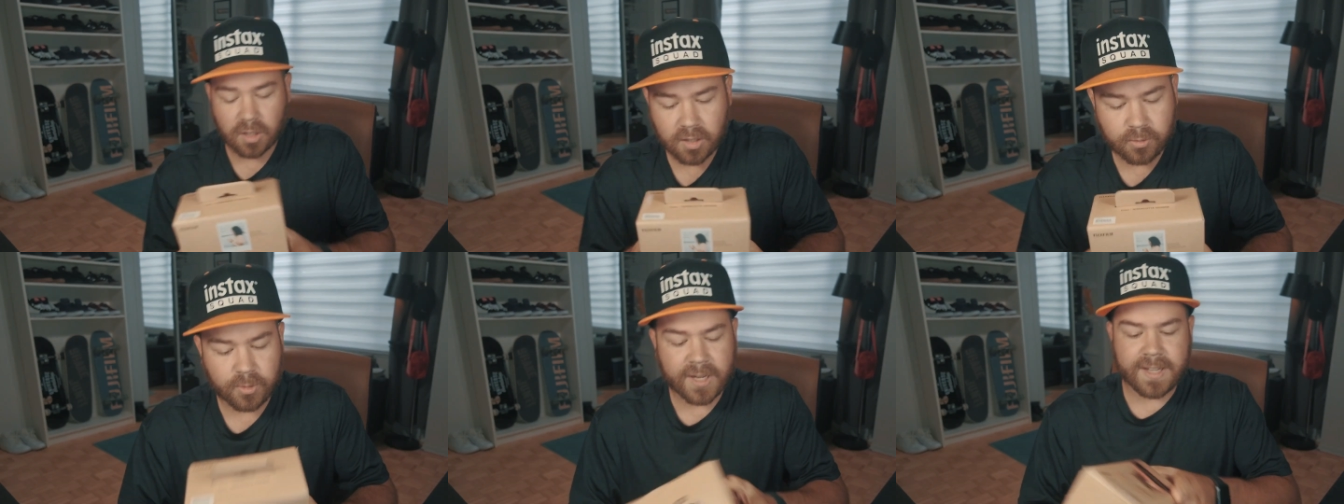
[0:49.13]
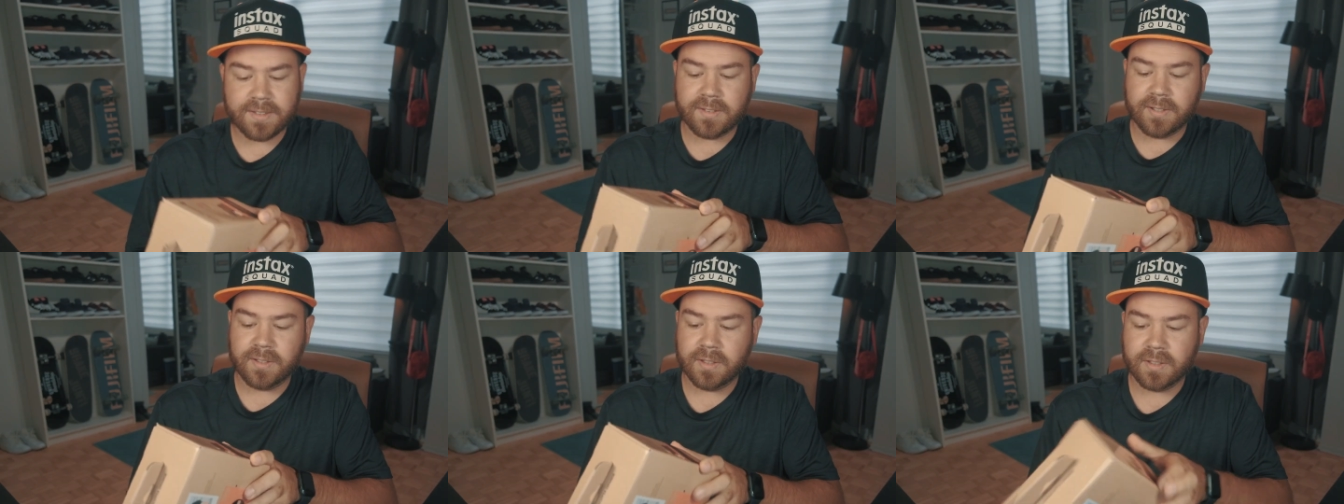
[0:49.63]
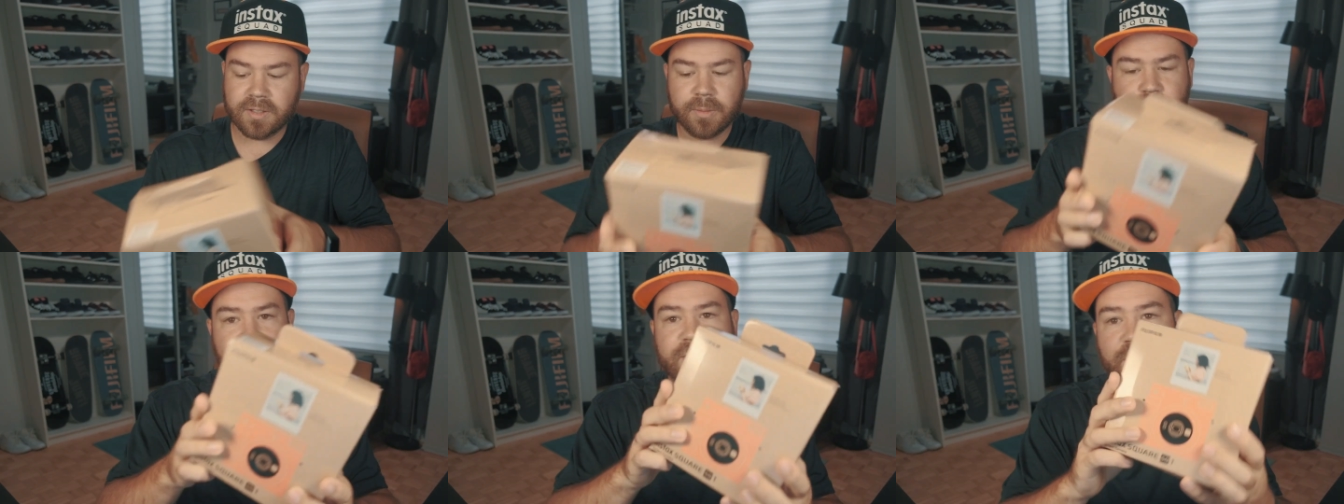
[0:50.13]
All right, the
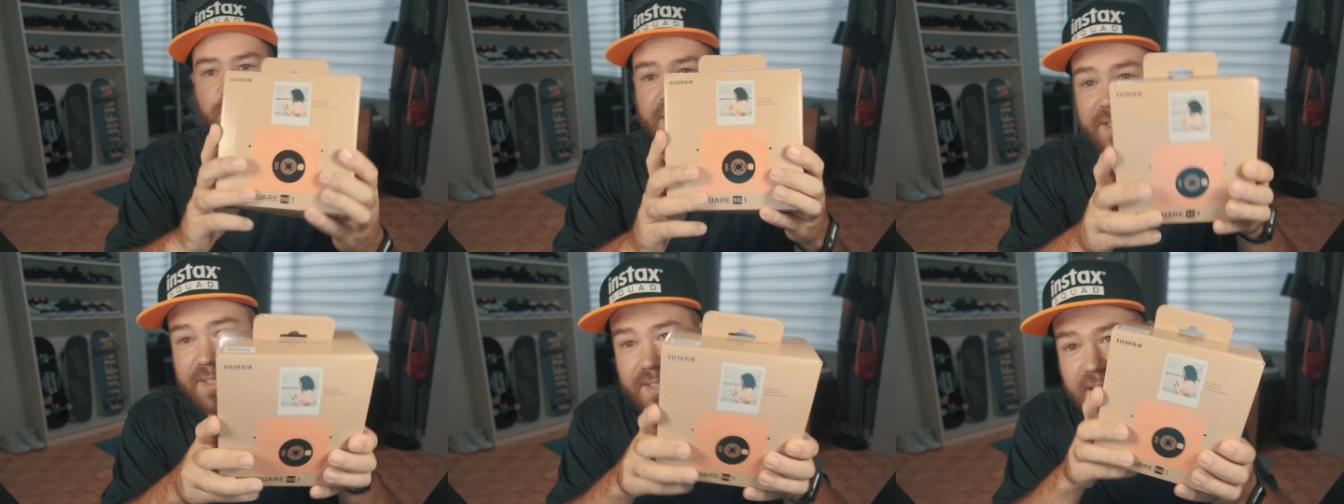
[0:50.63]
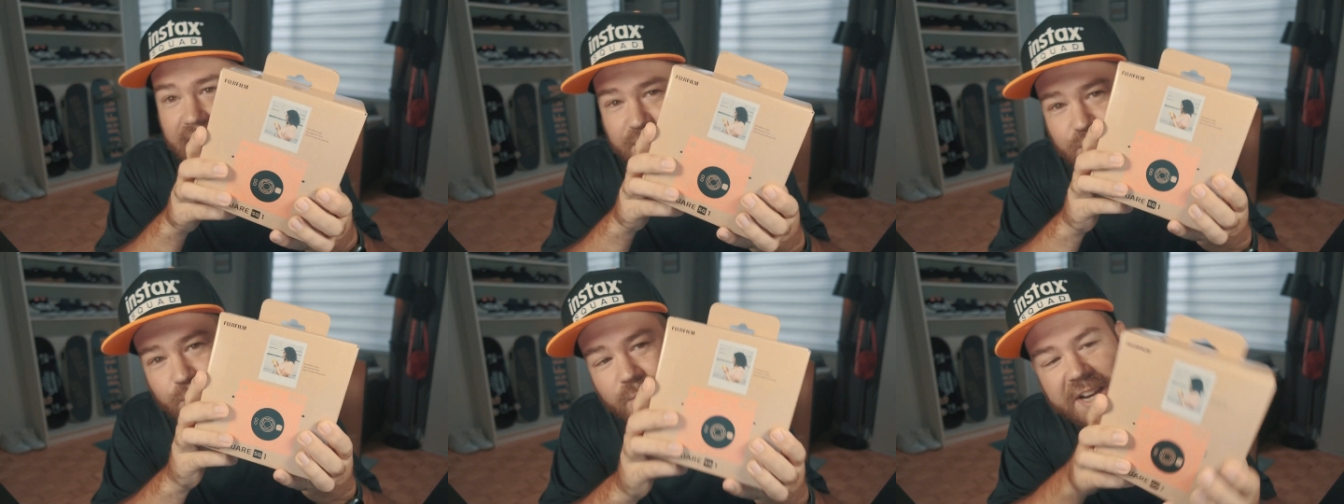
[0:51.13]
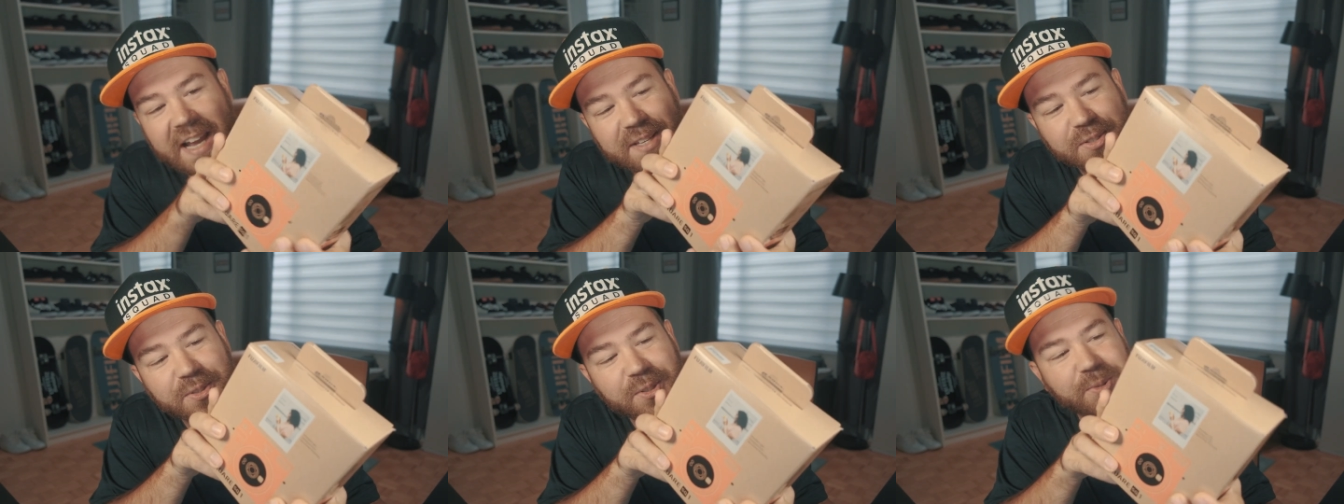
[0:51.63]
brand new Instax Square
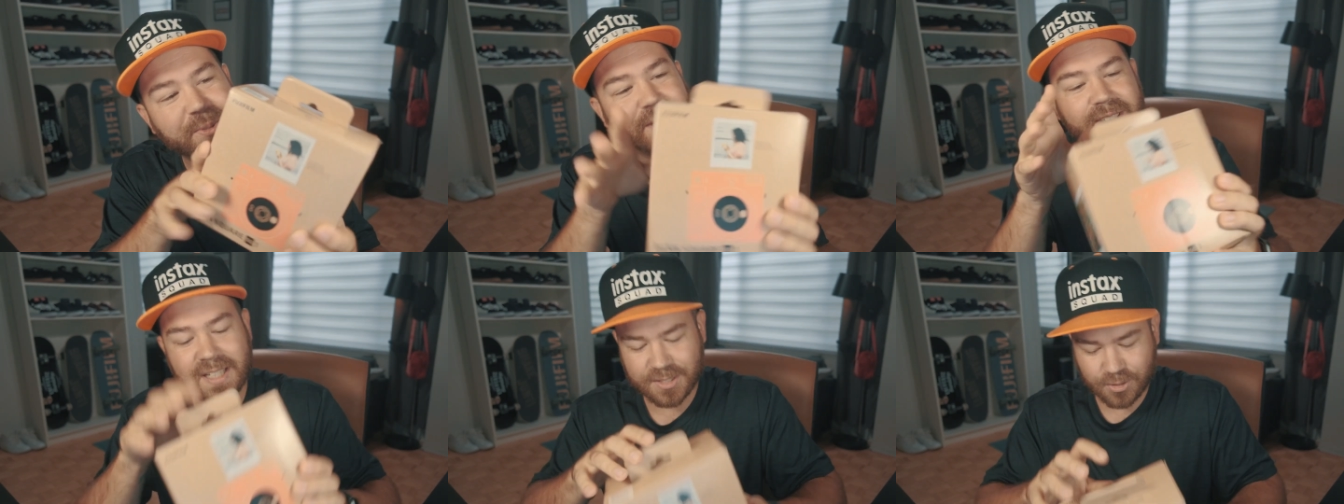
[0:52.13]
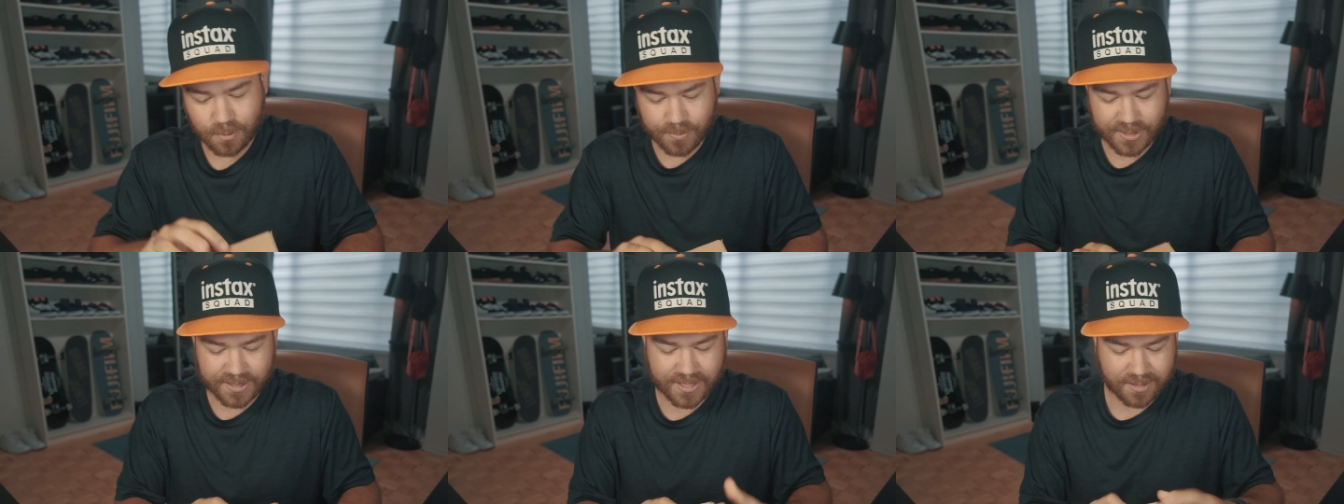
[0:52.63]
SQ1. Let's open it